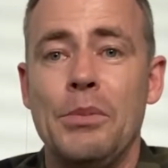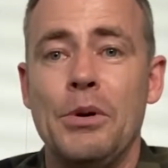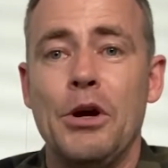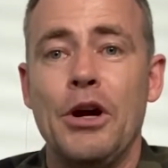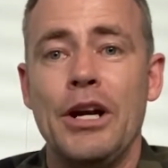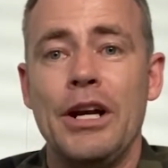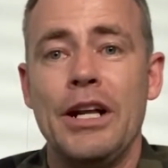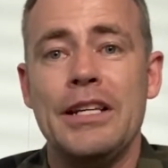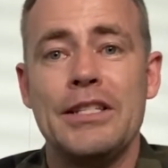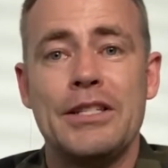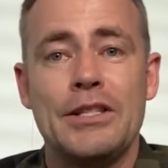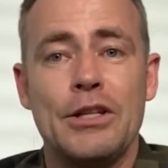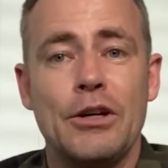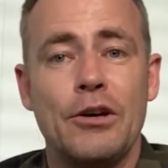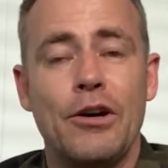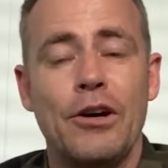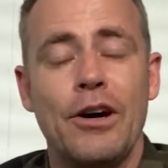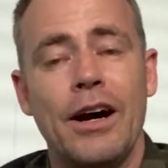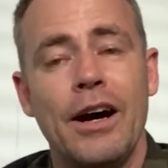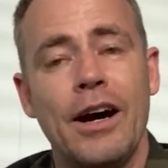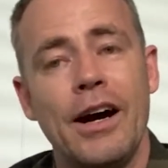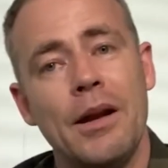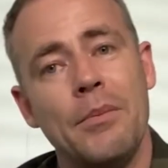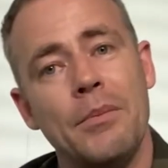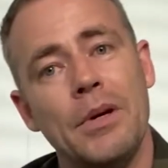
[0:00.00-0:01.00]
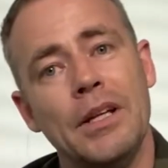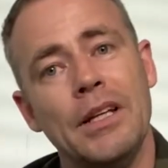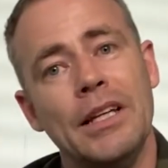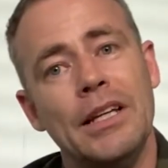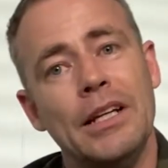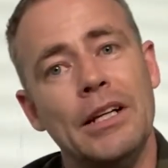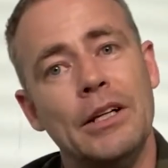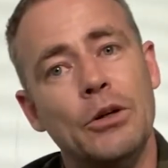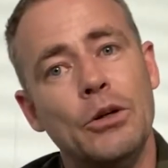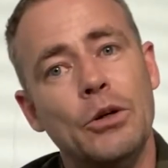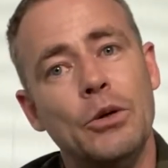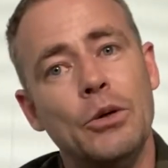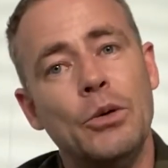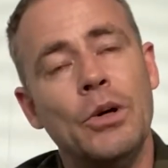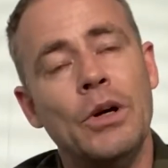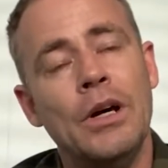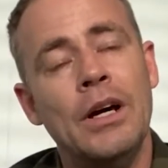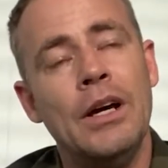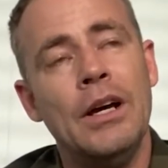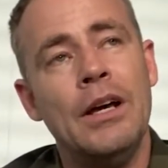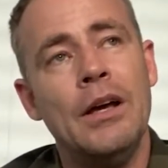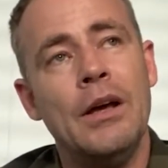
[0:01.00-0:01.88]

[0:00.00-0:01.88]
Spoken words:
Birdies, so I'm a little